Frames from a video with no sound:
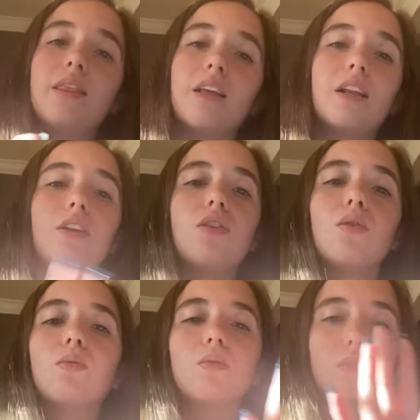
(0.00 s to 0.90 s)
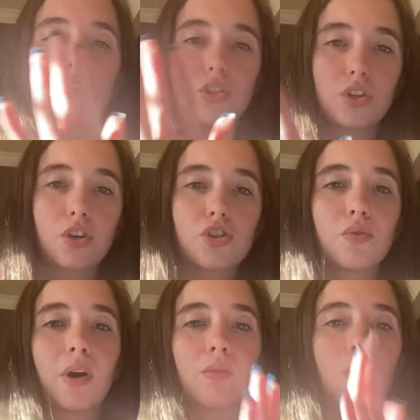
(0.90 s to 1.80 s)
then you'll search
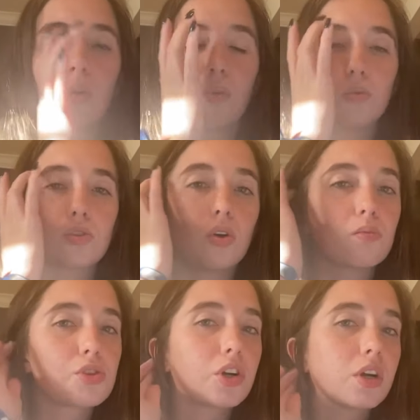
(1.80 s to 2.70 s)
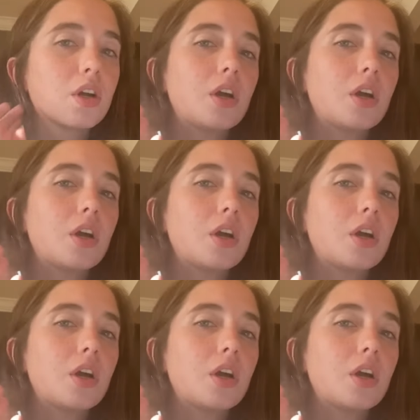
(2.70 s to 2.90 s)
around the whole sculpture.